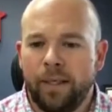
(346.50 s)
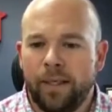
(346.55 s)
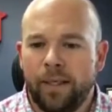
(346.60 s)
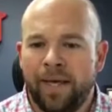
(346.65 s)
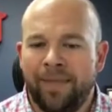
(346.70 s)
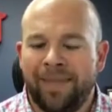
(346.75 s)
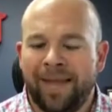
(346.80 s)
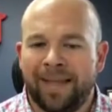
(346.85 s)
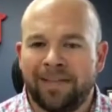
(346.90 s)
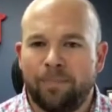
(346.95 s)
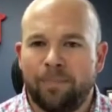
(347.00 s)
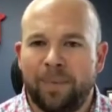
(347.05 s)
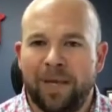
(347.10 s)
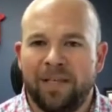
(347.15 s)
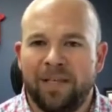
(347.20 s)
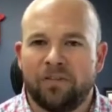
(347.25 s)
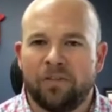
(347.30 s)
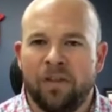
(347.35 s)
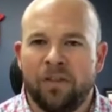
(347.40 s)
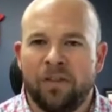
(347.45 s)
and that's
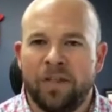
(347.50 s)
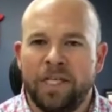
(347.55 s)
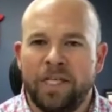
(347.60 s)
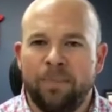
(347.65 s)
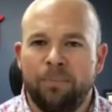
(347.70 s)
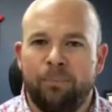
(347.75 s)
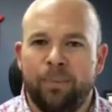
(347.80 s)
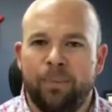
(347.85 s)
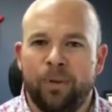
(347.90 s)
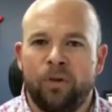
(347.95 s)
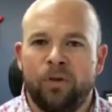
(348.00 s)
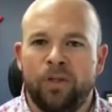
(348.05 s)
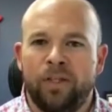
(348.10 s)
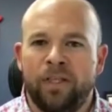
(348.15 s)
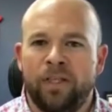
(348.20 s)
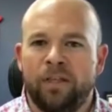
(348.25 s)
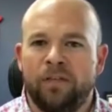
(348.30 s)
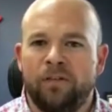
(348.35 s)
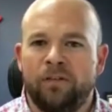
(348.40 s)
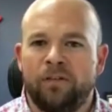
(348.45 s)
based on the
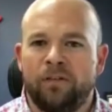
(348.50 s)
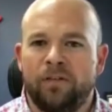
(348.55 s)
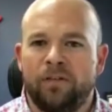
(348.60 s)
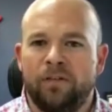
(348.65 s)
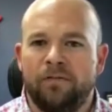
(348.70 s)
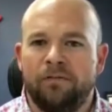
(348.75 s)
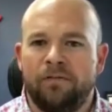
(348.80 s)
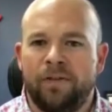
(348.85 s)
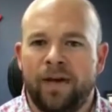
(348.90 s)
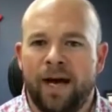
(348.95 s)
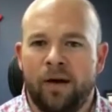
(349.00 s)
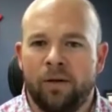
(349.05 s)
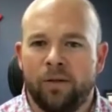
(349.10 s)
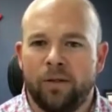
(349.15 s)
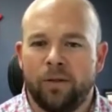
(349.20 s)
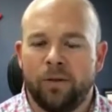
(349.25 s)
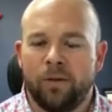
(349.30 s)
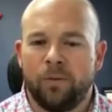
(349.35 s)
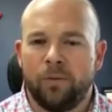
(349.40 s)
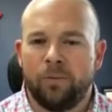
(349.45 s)
building's
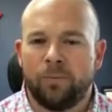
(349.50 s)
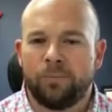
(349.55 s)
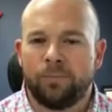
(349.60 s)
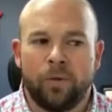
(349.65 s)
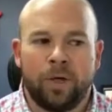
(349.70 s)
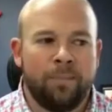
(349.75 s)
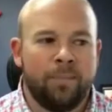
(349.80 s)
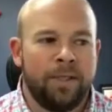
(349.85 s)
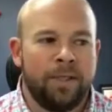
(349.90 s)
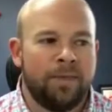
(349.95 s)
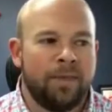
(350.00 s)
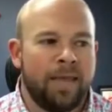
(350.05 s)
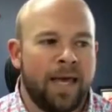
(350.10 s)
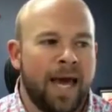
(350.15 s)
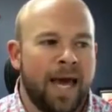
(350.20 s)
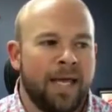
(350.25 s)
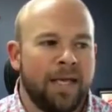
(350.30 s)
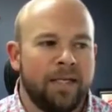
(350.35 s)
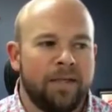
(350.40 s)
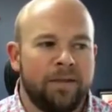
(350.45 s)
value. When I mean
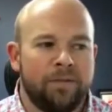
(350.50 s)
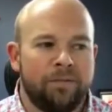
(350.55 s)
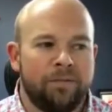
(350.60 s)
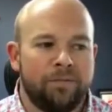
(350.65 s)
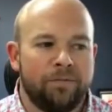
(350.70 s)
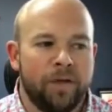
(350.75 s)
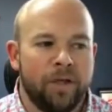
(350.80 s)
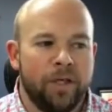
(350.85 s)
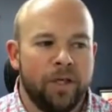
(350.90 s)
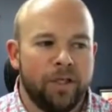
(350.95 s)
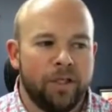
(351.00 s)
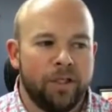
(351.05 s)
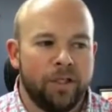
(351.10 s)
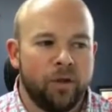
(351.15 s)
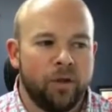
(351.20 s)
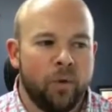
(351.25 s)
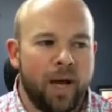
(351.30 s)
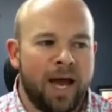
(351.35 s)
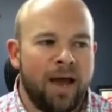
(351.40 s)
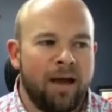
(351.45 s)
that, if
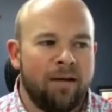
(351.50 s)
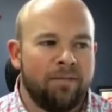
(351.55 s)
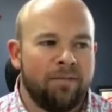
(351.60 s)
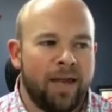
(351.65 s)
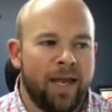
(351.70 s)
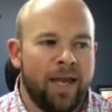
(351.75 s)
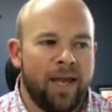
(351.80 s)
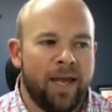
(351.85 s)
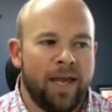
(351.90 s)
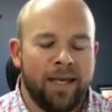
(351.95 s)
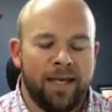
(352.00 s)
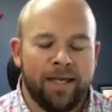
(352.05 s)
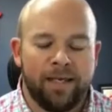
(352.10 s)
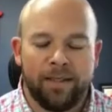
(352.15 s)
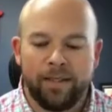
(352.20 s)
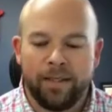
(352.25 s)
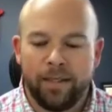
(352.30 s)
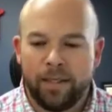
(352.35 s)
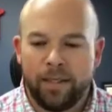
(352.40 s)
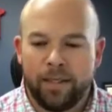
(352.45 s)
you have
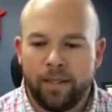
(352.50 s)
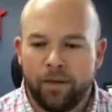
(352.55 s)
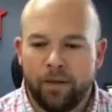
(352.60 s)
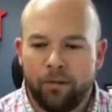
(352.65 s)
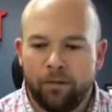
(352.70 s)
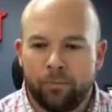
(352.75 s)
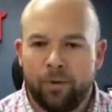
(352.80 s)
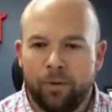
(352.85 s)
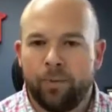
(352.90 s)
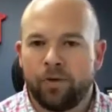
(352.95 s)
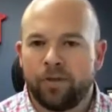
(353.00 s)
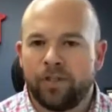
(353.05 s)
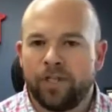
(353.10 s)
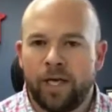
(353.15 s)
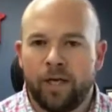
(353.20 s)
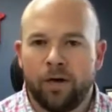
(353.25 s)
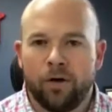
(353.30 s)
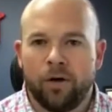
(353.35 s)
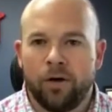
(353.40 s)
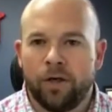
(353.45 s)
a
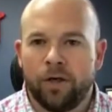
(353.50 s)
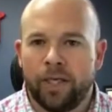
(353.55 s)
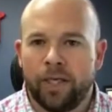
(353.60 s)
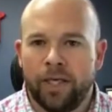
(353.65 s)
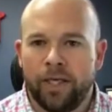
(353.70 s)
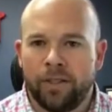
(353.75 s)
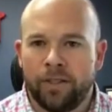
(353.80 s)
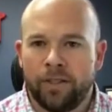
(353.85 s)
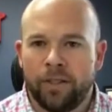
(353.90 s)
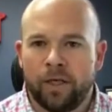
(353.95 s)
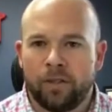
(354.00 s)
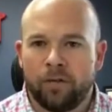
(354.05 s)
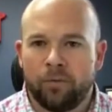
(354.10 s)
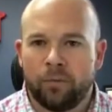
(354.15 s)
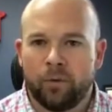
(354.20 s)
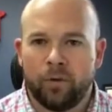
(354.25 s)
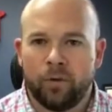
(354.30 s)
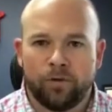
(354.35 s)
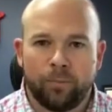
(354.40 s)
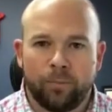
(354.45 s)
3% hurricane
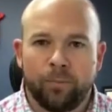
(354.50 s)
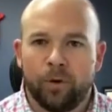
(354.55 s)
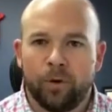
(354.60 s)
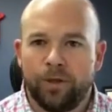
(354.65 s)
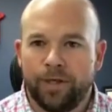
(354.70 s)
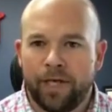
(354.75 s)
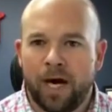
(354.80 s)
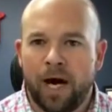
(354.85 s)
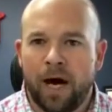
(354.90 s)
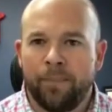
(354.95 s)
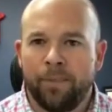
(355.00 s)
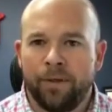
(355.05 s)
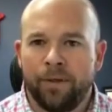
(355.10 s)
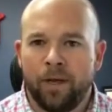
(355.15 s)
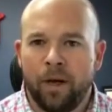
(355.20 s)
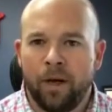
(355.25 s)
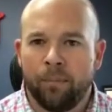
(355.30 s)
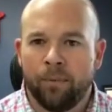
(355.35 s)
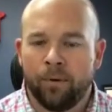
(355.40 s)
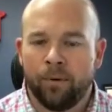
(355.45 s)
deductible, it's a pretty common
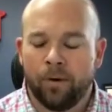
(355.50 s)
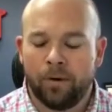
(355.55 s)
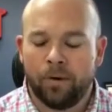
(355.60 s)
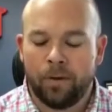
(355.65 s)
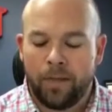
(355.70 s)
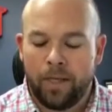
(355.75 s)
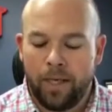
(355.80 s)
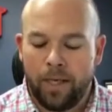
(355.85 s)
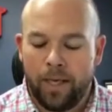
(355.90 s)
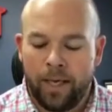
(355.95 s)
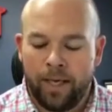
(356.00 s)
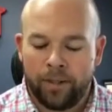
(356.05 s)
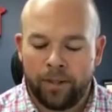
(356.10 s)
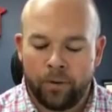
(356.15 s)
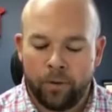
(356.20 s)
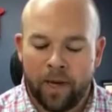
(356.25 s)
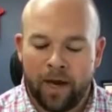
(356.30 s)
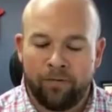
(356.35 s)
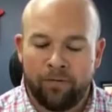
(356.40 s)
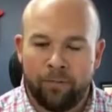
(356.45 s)
number, and
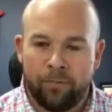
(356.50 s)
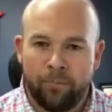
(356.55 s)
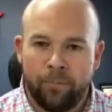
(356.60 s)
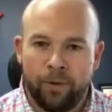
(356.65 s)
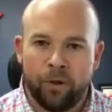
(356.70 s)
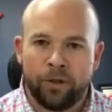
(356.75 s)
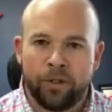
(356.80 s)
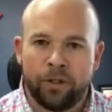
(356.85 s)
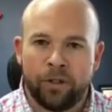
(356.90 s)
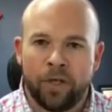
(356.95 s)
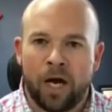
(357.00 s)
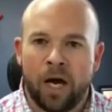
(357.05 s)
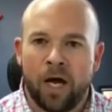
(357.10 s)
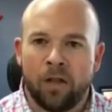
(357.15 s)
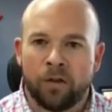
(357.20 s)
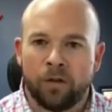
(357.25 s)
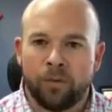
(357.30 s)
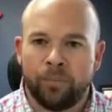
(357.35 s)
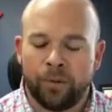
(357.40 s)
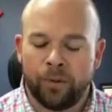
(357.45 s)
you have $1 million
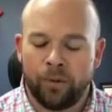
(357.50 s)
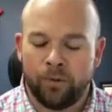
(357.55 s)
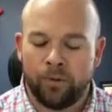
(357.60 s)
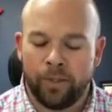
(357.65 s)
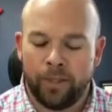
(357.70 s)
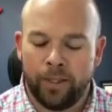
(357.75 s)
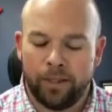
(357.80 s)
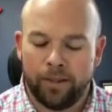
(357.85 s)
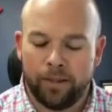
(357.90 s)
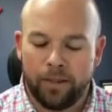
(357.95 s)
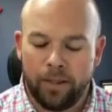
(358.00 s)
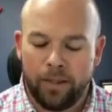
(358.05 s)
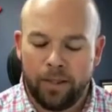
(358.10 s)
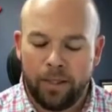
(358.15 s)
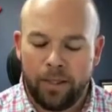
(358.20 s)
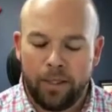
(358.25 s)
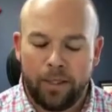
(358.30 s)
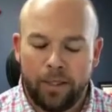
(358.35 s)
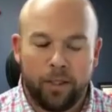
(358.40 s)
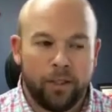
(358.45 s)
building,
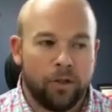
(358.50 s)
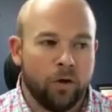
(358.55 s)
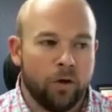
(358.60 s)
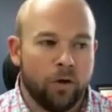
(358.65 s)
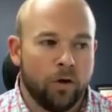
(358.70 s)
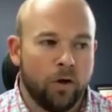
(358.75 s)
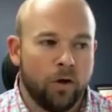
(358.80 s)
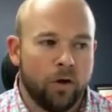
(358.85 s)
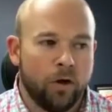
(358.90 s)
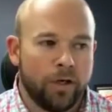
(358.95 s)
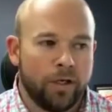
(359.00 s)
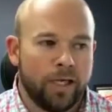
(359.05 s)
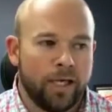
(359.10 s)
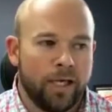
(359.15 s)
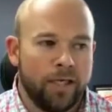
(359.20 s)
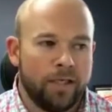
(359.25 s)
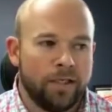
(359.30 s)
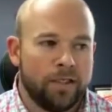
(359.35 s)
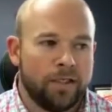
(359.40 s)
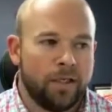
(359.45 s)
your
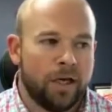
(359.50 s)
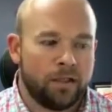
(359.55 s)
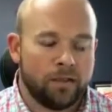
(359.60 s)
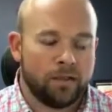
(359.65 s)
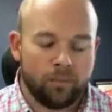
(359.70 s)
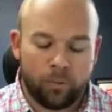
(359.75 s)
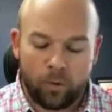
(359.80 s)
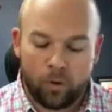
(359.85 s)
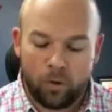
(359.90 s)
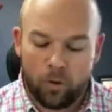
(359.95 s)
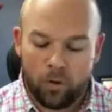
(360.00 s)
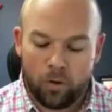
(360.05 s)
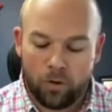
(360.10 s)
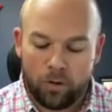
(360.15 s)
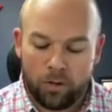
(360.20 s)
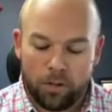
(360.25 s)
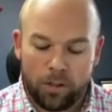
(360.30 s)
hurricane deductible